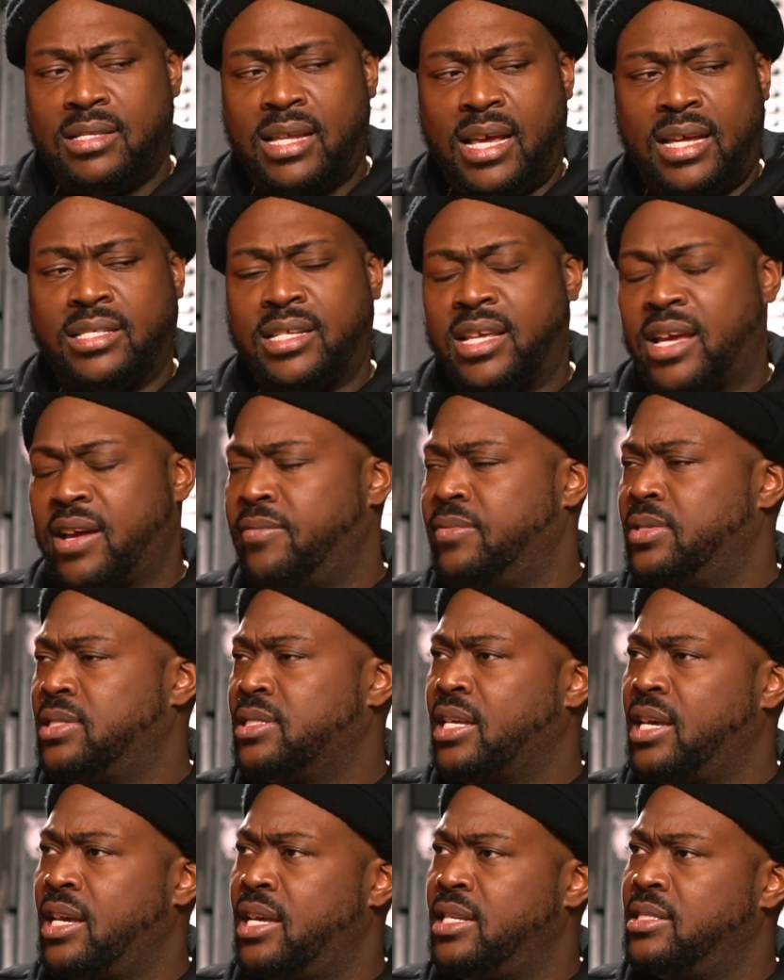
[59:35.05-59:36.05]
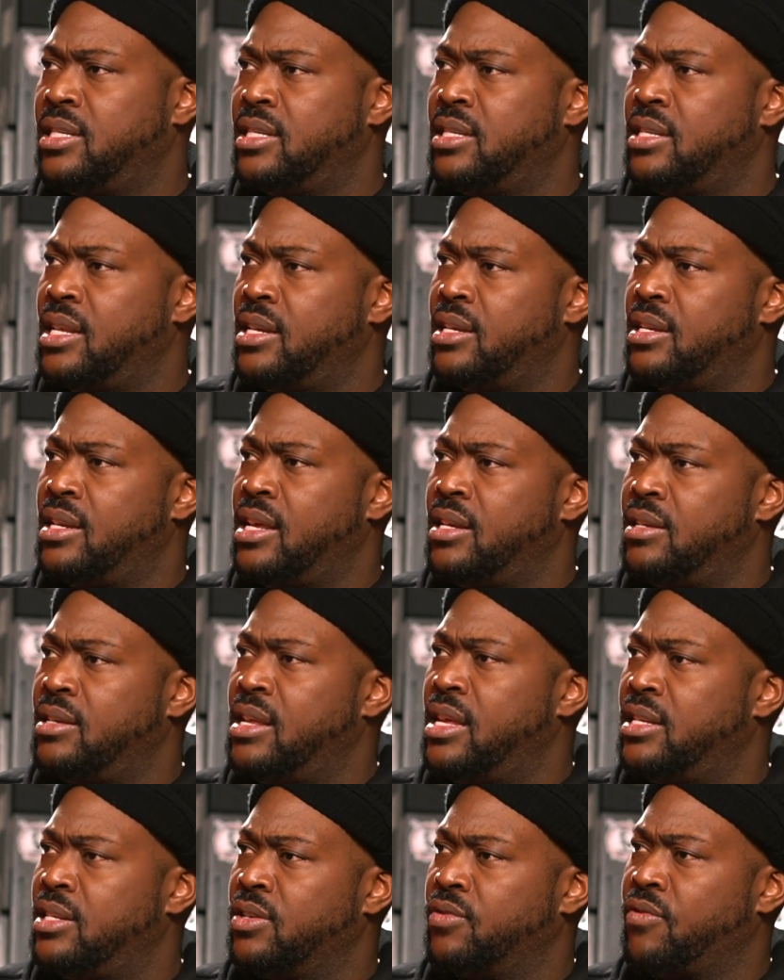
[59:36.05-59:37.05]
takes care of his kids and
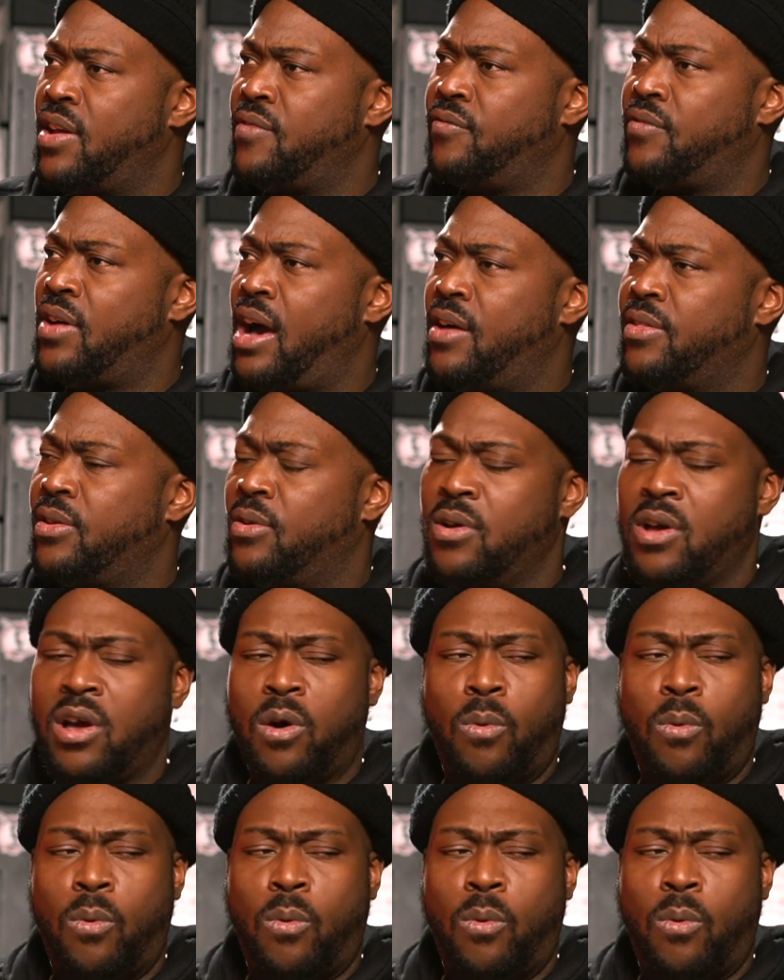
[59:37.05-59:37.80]
a great father?